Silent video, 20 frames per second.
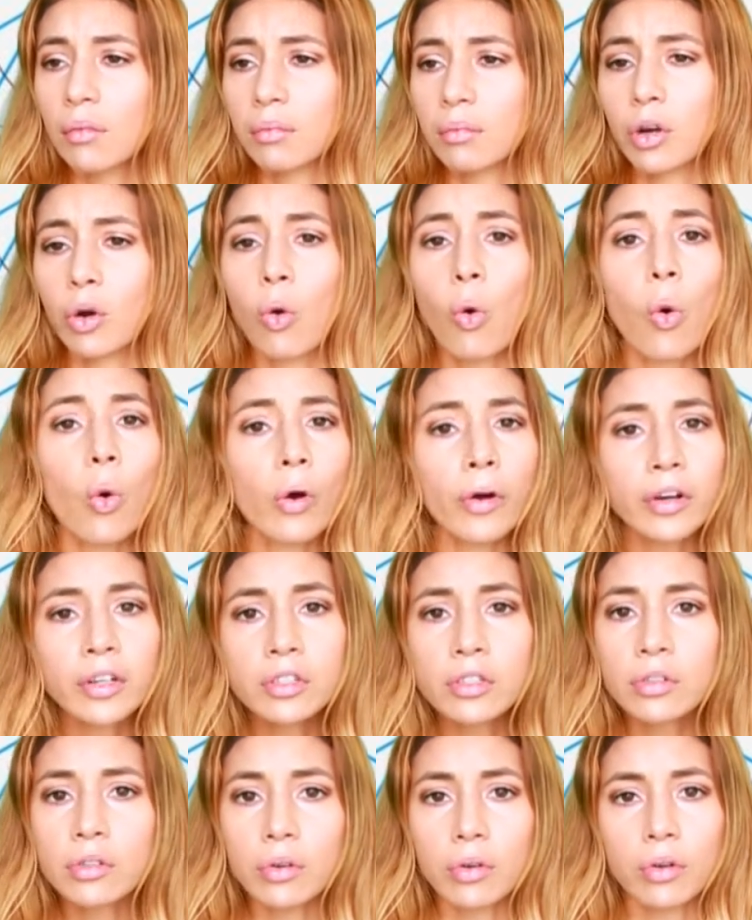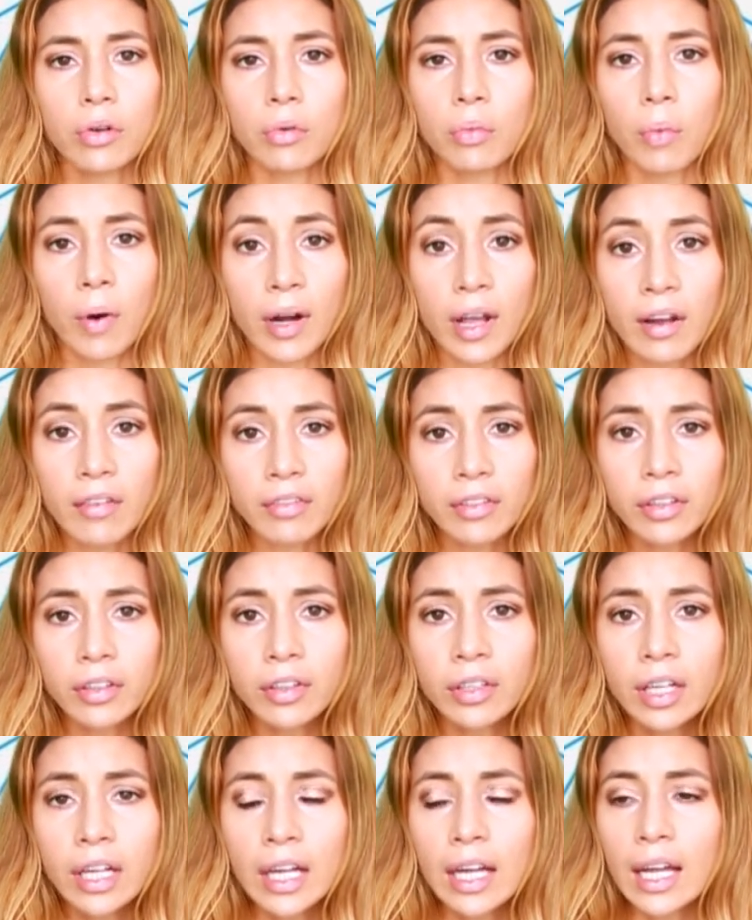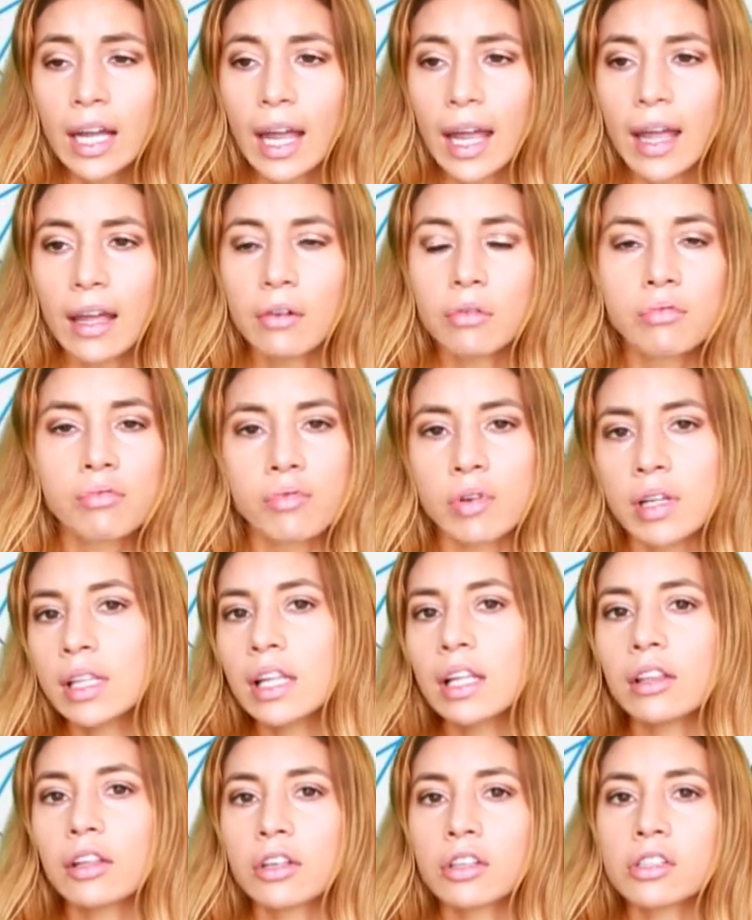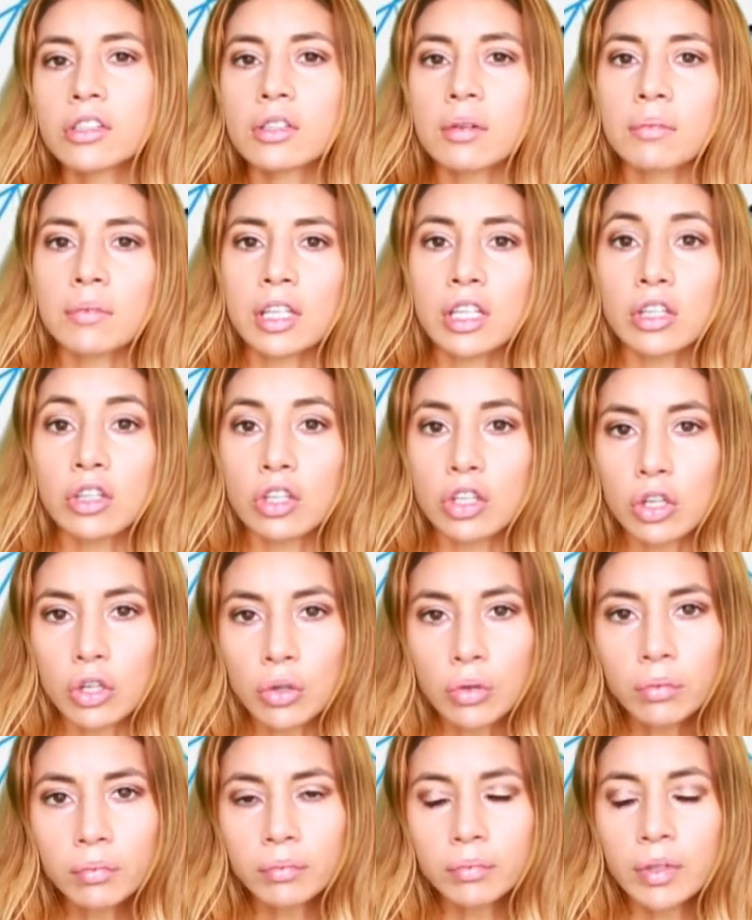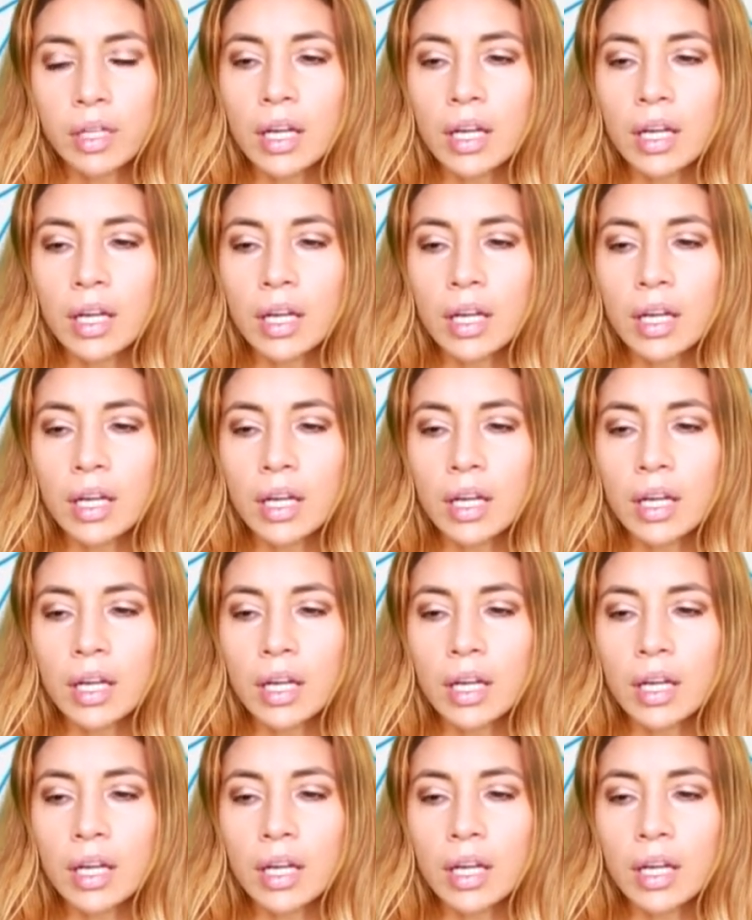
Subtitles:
course or whatever and really learn something new.